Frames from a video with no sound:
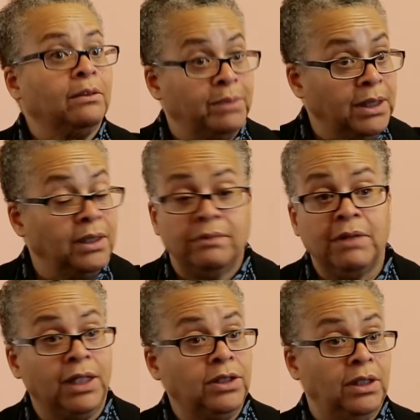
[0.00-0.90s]
be
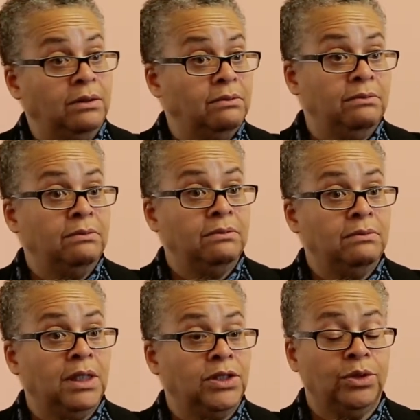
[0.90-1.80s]
ended
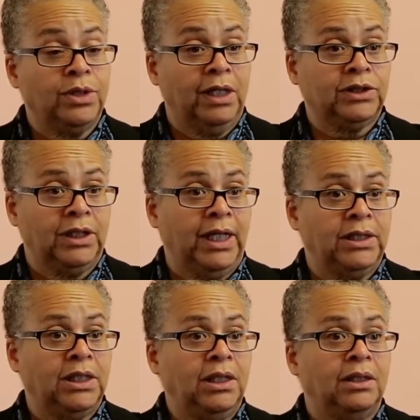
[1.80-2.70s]
in
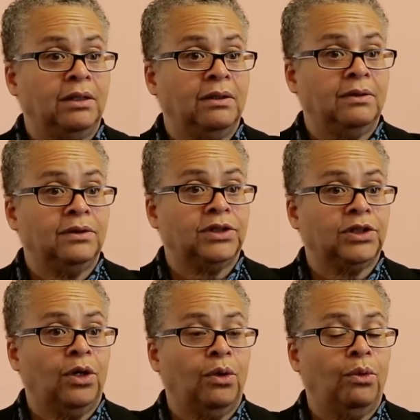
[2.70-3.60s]
2019.
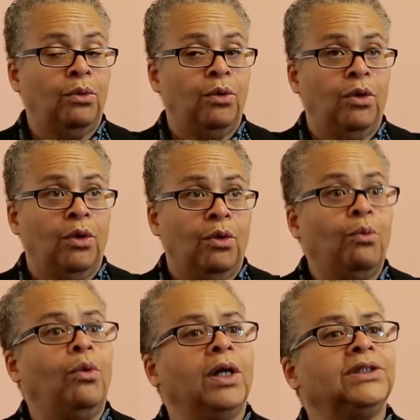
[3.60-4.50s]
So
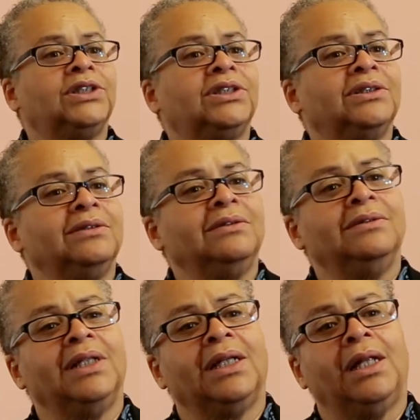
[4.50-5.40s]
what's
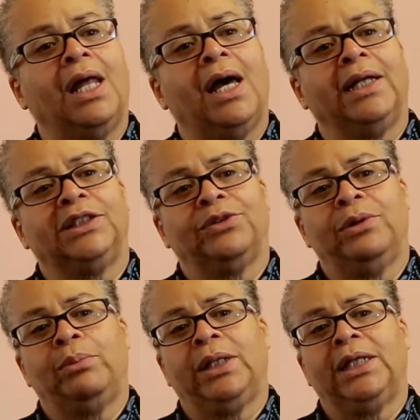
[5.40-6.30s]
in line to
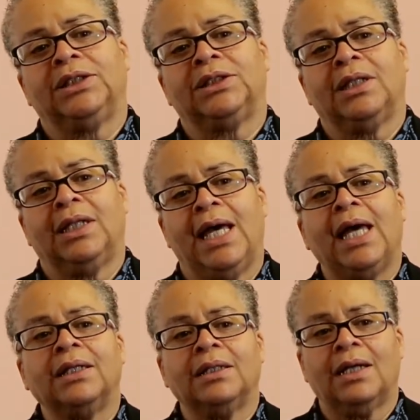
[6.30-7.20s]
replace
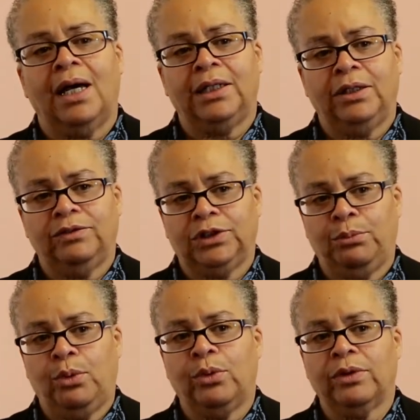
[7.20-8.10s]
that kind of
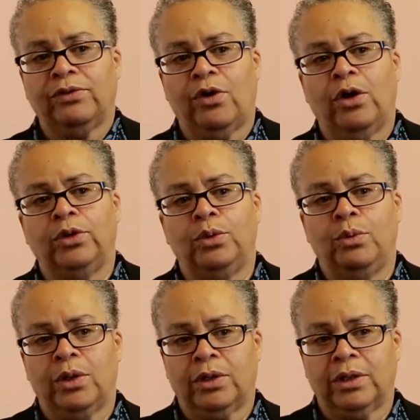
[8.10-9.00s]
support for our new
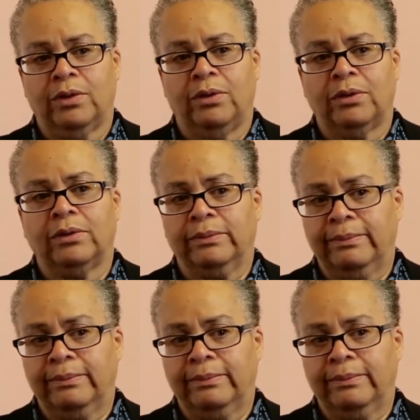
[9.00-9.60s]
work, or,